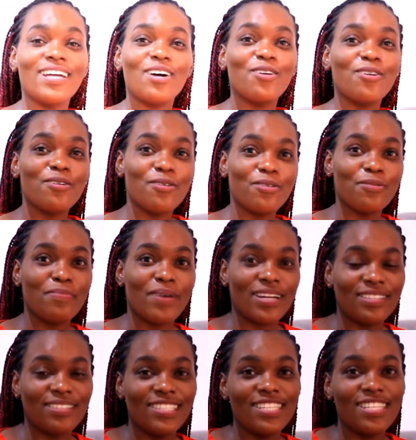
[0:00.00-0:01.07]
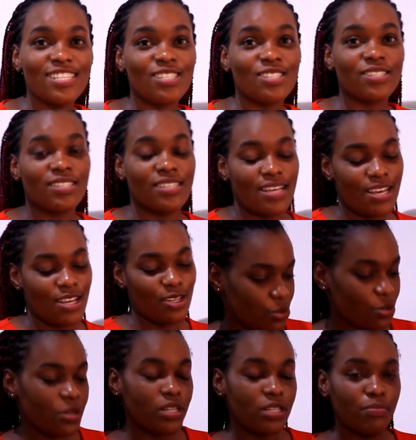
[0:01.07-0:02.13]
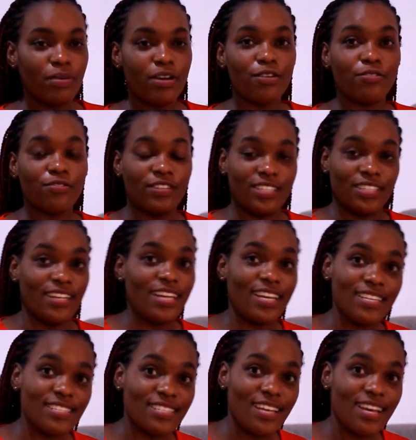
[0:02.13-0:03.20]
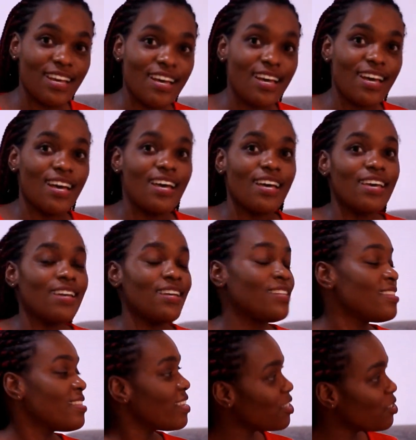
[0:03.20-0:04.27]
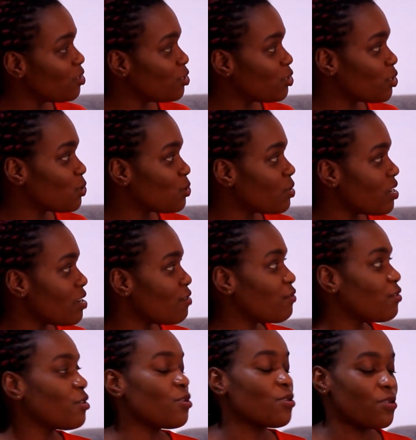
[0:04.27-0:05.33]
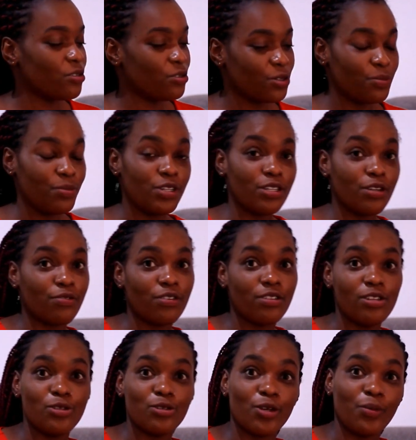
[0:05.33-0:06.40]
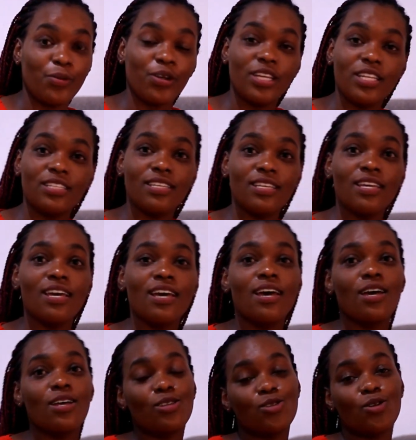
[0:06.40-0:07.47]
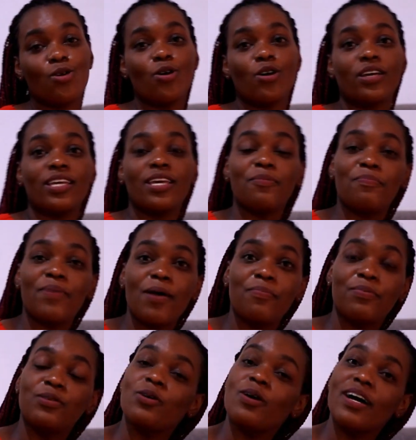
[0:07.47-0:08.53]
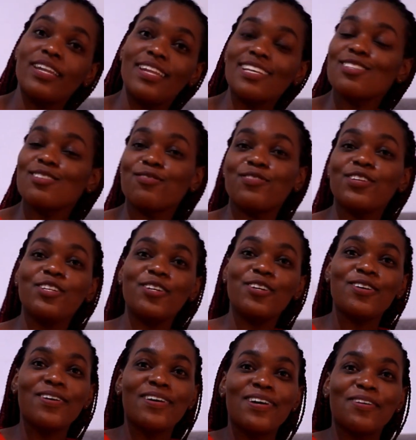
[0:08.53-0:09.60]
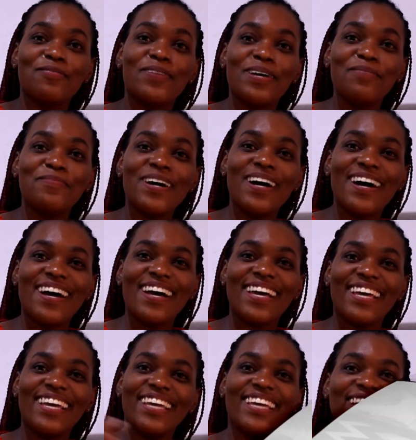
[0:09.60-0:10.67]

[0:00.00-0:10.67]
all about this solid biofertilizer, and thank you, Josue, for your contribution for this community. So keep up to our next video. Bye bye.